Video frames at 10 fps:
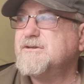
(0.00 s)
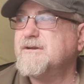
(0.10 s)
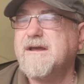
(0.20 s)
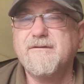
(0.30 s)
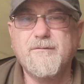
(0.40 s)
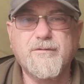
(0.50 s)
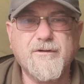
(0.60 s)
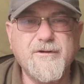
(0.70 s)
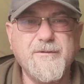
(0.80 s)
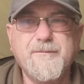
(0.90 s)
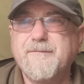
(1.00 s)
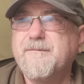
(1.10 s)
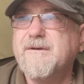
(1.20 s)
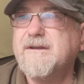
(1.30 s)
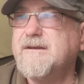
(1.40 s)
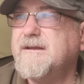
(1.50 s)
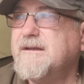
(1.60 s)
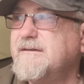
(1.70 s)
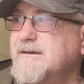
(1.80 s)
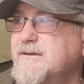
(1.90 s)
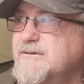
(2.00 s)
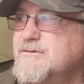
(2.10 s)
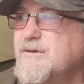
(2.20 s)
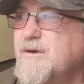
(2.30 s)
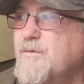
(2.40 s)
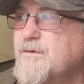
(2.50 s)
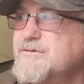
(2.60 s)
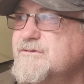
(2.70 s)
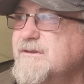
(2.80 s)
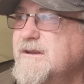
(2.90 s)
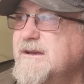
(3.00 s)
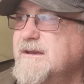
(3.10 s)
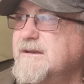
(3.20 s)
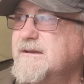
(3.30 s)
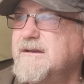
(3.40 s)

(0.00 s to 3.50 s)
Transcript: decided to have a brew and uh, sort of like watch as the lake